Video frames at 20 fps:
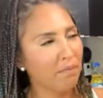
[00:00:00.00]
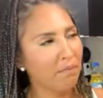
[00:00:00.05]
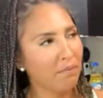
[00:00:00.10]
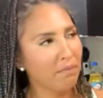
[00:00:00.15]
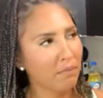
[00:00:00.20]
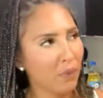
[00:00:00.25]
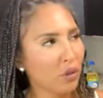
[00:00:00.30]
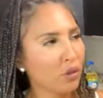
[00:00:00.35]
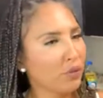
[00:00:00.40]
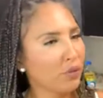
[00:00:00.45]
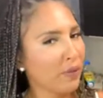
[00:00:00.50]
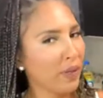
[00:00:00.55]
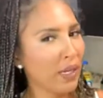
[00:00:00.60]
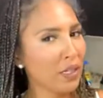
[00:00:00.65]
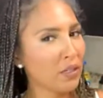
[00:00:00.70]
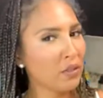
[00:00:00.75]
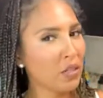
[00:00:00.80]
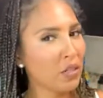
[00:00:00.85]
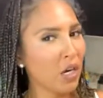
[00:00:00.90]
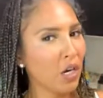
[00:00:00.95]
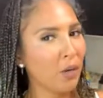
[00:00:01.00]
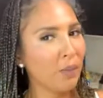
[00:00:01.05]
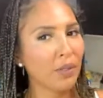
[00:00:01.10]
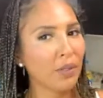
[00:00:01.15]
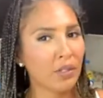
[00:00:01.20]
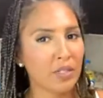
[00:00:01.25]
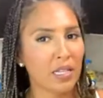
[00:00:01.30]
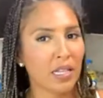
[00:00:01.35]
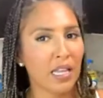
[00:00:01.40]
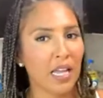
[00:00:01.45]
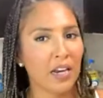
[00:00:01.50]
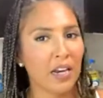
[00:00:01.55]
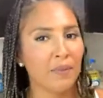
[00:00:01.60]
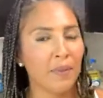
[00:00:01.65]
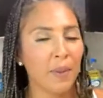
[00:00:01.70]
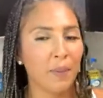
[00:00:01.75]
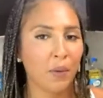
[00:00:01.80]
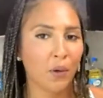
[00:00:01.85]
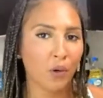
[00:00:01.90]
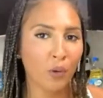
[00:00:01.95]
most vegans know, but there's a lot of
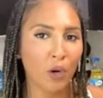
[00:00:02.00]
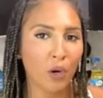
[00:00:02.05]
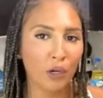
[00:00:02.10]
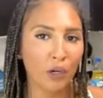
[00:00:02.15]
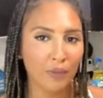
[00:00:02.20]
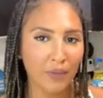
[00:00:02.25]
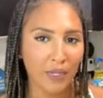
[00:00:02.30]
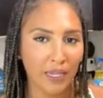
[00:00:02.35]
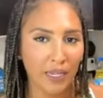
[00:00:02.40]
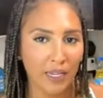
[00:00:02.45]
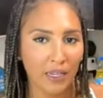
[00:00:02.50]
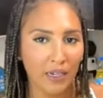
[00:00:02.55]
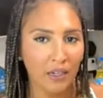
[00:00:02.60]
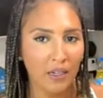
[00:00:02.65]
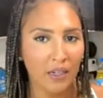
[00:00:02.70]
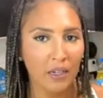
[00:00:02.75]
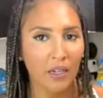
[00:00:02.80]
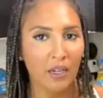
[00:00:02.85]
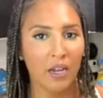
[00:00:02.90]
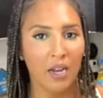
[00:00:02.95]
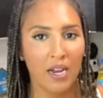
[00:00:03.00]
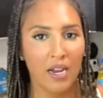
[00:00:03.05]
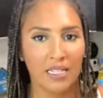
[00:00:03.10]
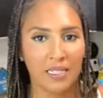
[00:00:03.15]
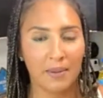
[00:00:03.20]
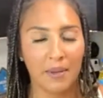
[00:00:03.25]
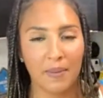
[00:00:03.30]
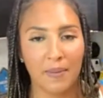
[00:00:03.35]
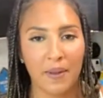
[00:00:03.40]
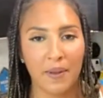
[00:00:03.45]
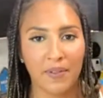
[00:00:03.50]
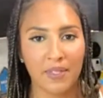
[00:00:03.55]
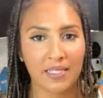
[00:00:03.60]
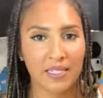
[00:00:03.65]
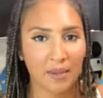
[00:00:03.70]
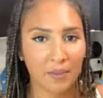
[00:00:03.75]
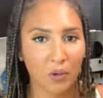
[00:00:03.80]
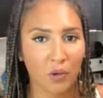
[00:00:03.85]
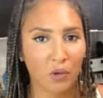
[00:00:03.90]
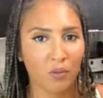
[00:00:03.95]
people who aren't vegan and maybe even
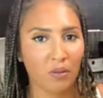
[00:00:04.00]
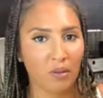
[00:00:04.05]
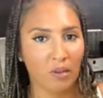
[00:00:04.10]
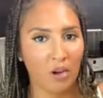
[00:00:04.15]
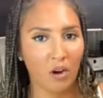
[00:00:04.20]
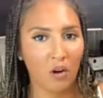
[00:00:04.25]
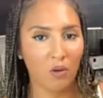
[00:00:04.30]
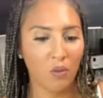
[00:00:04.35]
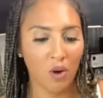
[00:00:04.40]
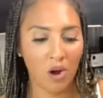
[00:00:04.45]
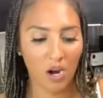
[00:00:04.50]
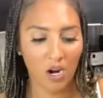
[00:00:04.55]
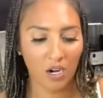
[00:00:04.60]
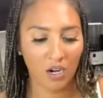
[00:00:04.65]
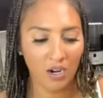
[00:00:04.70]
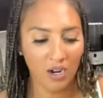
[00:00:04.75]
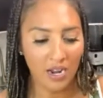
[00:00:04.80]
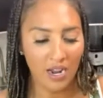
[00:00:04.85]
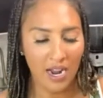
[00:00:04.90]
some who are,